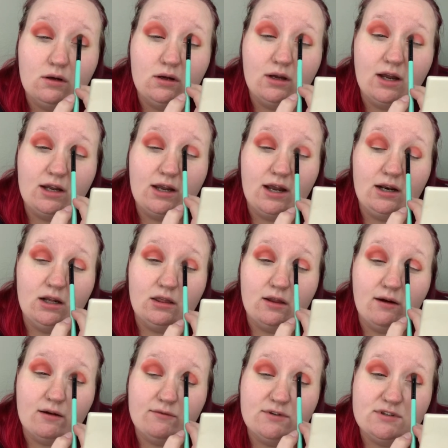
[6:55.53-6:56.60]
I kind of
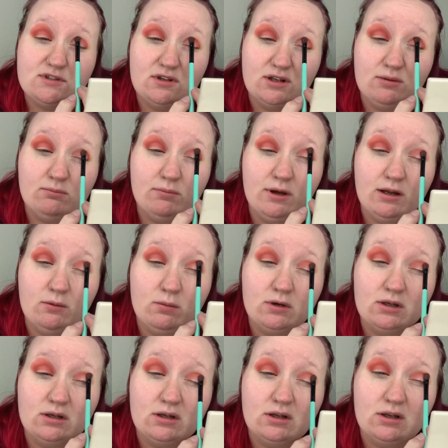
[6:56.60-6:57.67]
thought of this look in bed
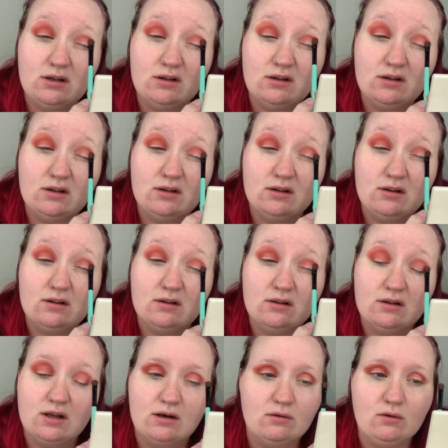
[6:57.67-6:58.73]
one night.
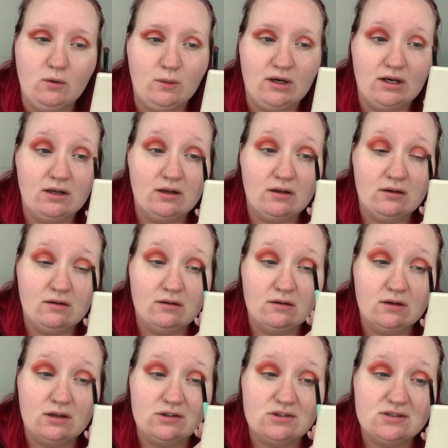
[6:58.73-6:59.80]
I don't know why,
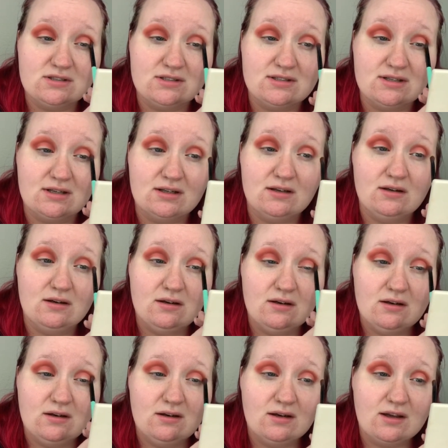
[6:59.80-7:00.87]
I just did.
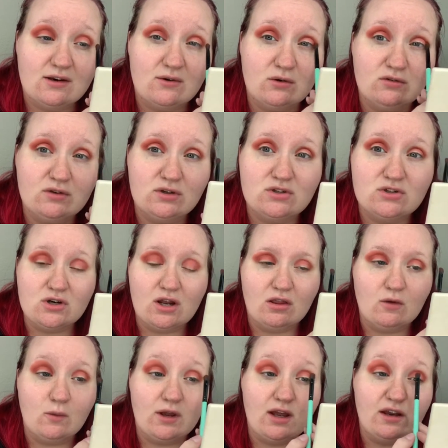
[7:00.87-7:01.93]
I don't know if it'll out the
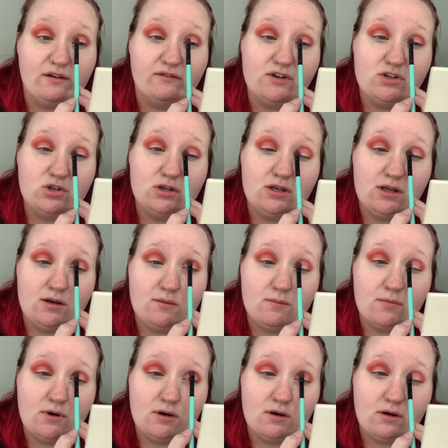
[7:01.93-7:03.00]
way I envisioned it,
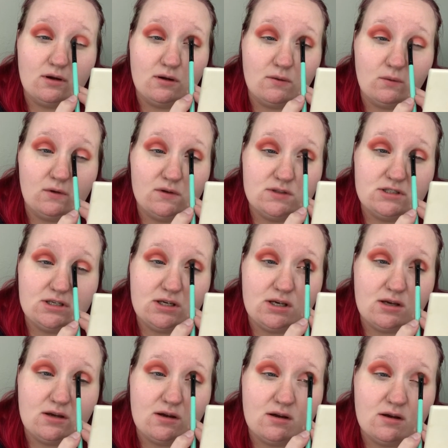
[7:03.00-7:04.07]
but we'll see.